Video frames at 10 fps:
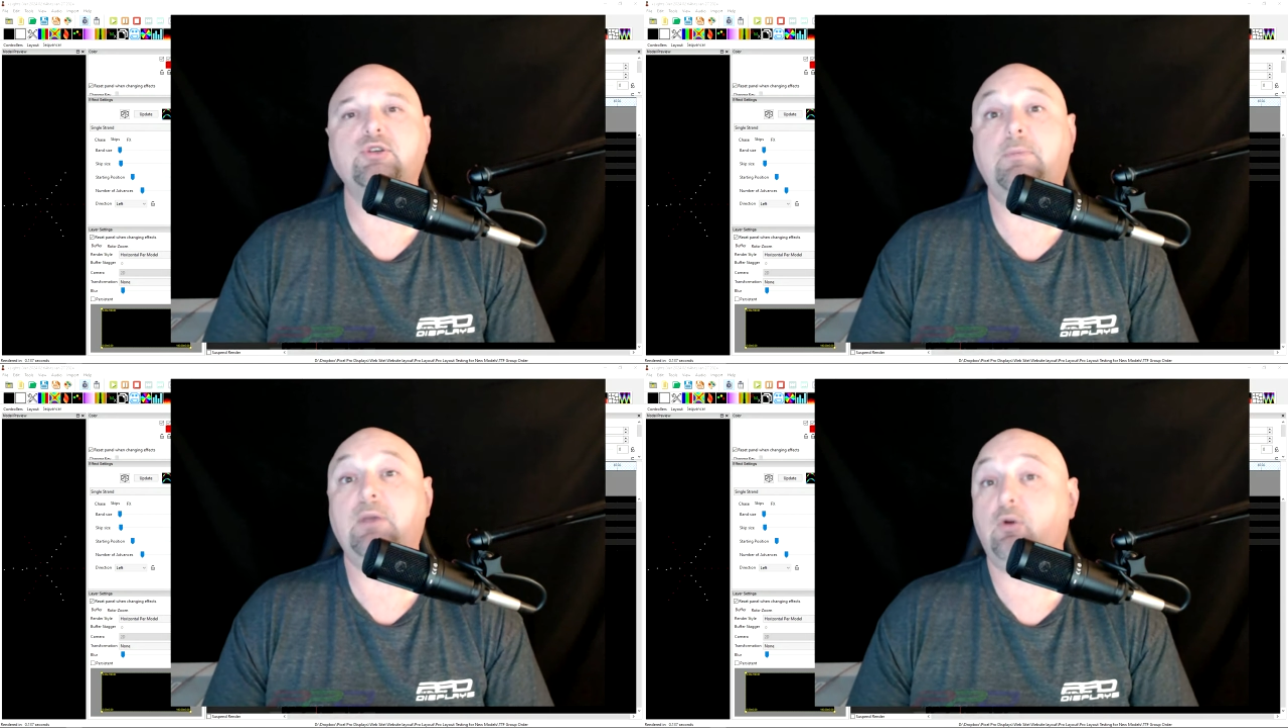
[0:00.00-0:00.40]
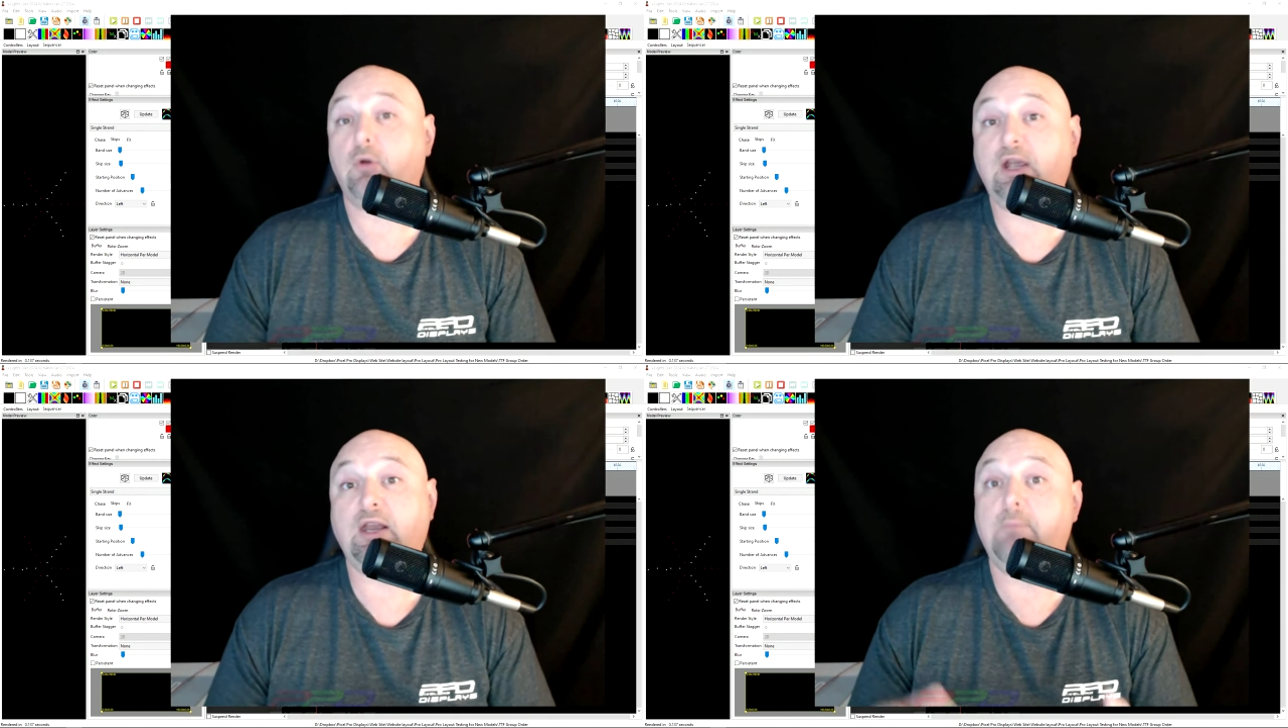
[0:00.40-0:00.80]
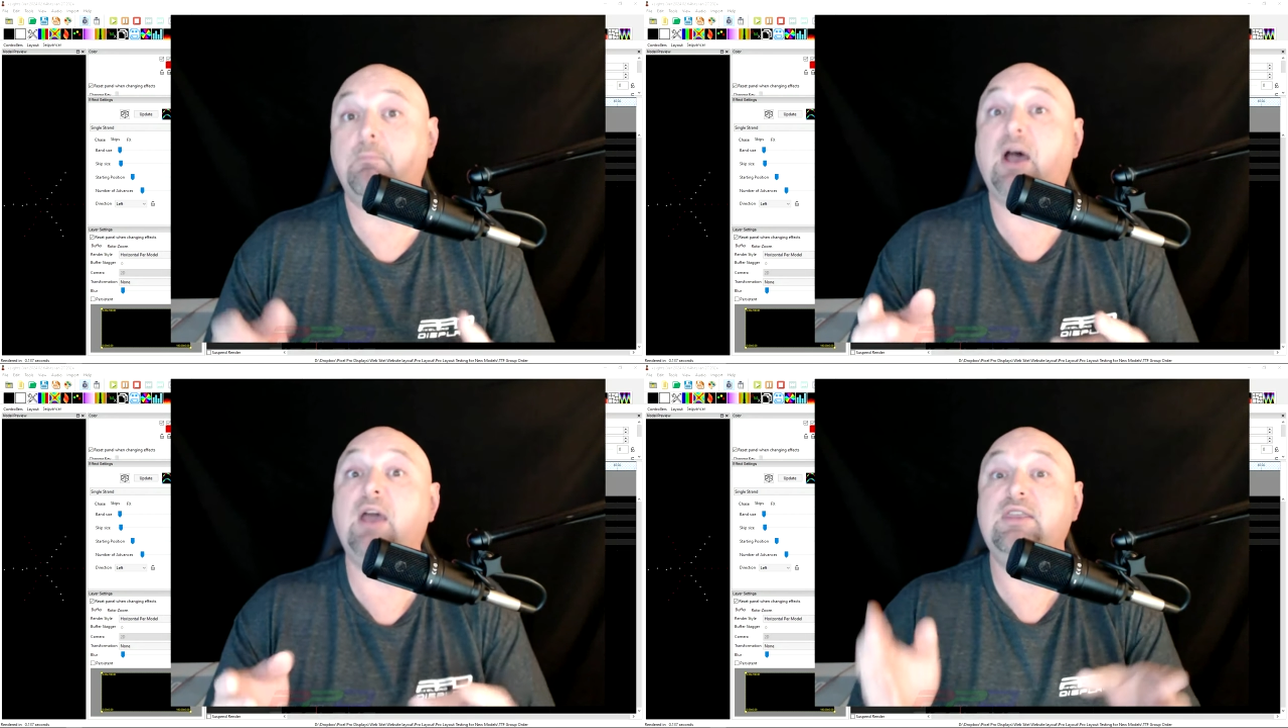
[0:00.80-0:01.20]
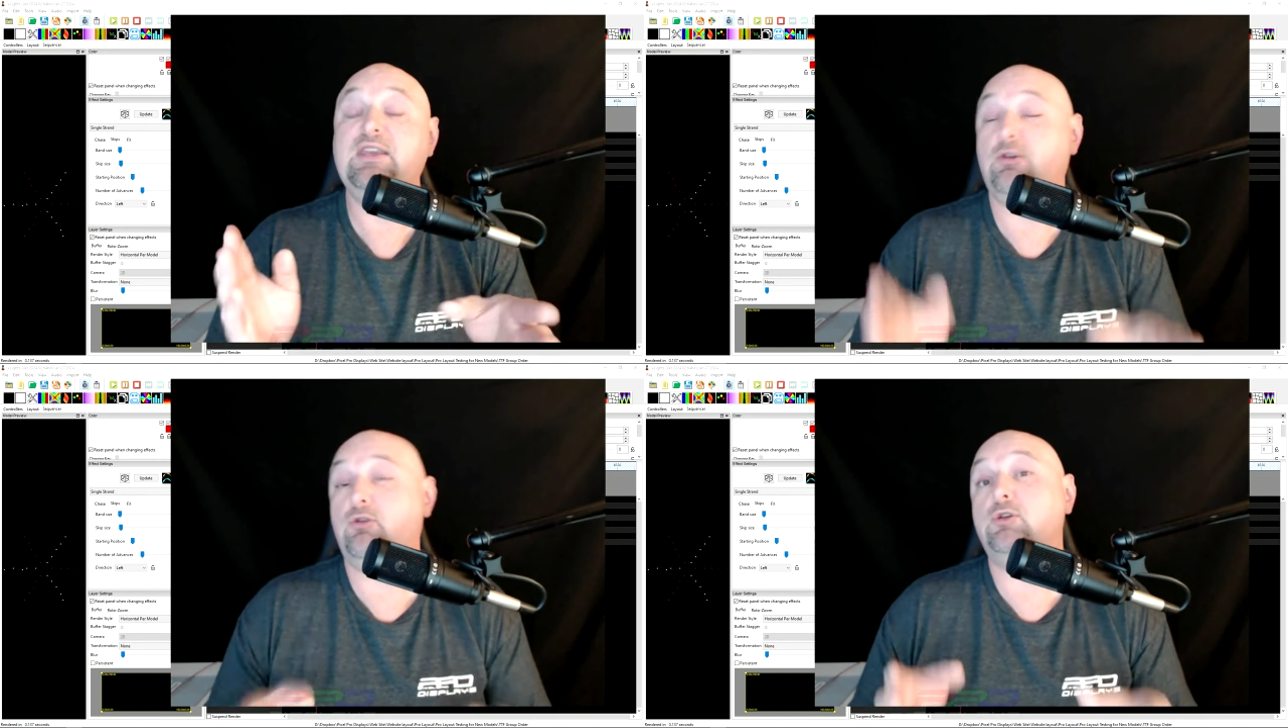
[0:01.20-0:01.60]
have been created by the
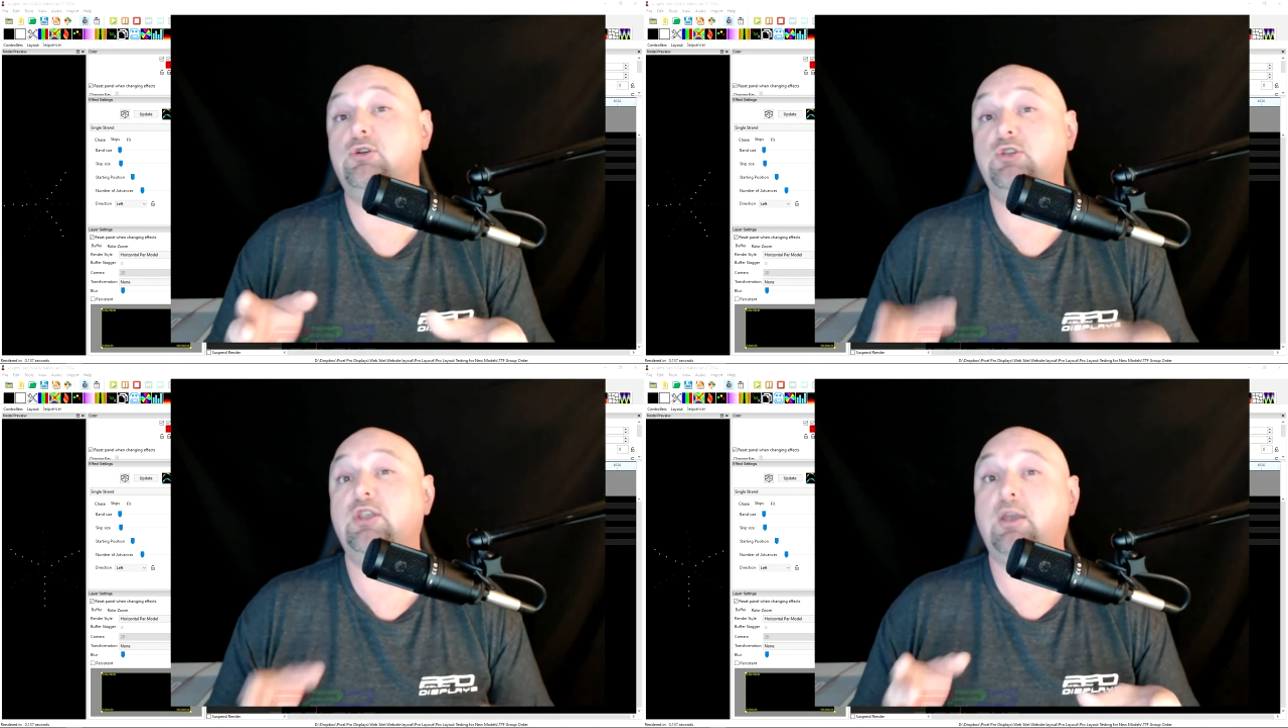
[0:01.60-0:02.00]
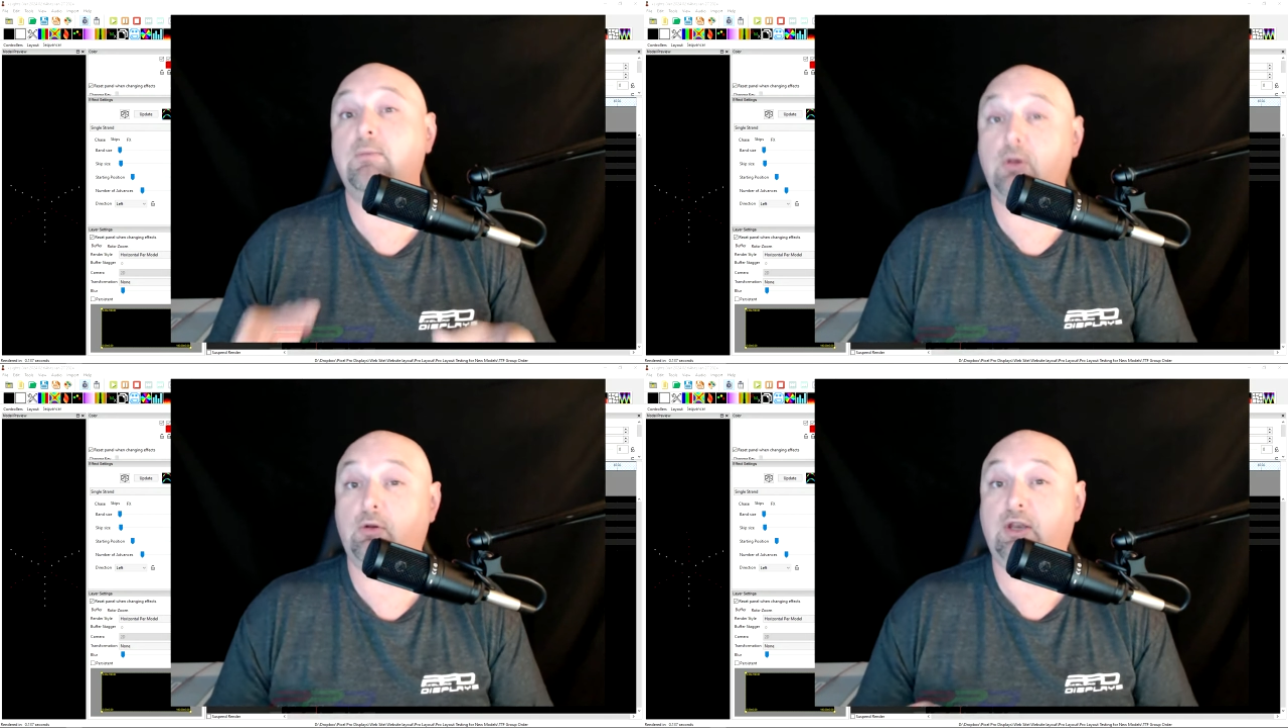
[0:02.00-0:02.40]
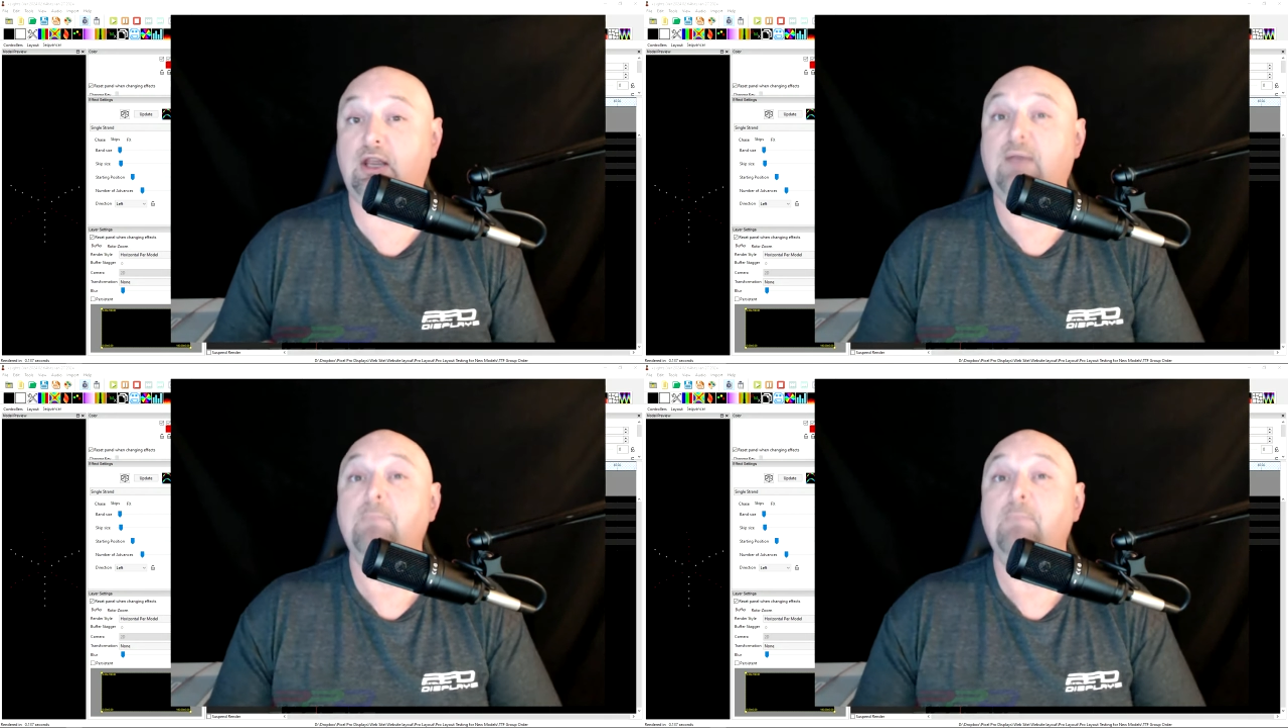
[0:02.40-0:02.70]
users in the community